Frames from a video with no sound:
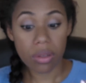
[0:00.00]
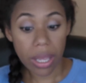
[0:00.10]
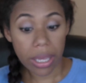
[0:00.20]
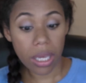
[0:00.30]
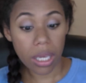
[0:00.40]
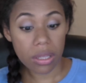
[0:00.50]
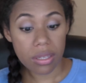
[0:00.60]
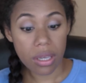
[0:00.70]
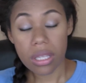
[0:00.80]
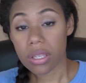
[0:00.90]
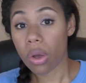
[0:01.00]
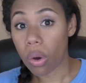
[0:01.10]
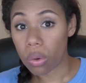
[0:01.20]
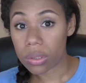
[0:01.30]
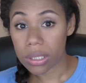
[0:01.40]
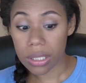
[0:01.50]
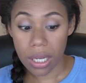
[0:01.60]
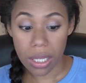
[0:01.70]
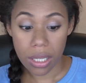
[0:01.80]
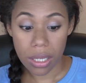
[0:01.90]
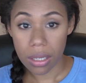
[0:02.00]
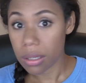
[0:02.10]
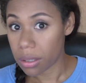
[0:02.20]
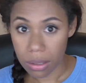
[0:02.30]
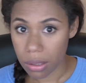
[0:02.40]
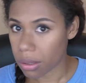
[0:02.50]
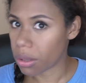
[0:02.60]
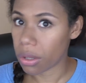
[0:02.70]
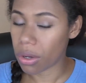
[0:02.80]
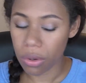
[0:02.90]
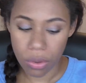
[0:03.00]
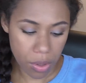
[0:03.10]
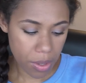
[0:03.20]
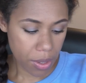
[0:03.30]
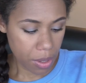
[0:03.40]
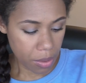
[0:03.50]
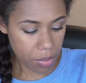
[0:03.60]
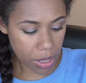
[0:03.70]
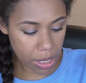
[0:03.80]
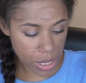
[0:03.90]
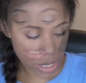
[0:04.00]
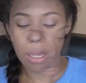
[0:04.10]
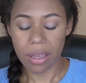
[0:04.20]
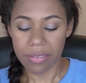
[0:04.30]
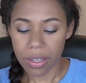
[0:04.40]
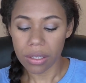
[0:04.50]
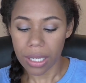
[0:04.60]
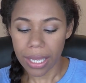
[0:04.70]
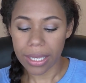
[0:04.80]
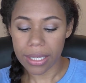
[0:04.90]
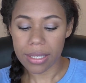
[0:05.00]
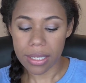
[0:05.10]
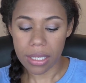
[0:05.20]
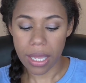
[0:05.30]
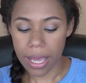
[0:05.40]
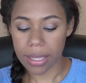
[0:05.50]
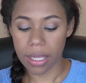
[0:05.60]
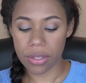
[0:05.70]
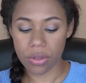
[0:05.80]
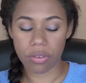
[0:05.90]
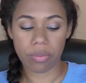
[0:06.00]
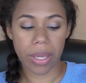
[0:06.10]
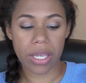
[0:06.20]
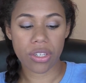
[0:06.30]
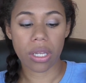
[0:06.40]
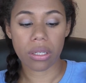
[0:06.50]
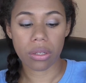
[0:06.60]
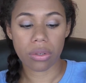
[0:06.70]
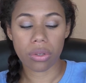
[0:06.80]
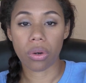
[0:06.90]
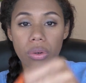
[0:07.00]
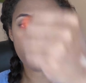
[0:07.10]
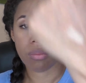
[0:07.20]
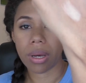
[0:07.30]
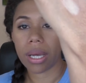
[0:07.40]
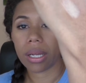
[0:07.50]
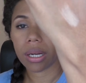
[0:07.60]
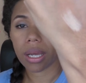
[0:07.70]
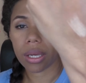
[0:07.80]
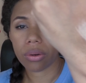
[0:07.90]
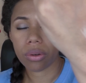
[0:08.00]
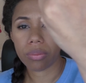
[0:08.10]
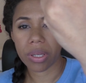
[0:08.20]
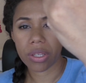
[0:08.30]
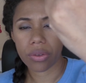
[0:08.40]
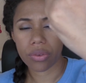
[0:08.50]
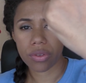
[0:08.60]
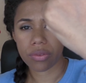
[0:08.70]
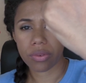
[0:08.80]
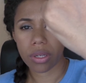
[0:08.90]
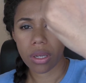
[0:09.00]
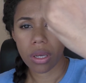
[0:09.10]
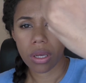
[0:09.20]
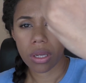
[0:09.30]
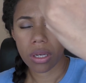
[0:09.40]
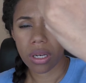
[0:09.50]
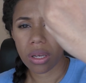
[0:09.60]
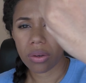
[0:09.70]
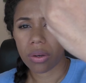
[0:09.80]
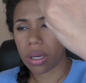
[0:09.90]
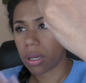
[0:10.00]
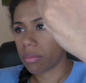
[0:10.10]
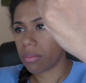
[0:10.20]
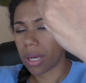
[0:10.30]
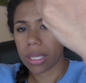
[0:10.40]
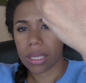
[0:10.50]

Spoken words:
like it's a golden color, Glow, but again, I felt like it still had that sort of beige undertone, but I could make use of it. Now my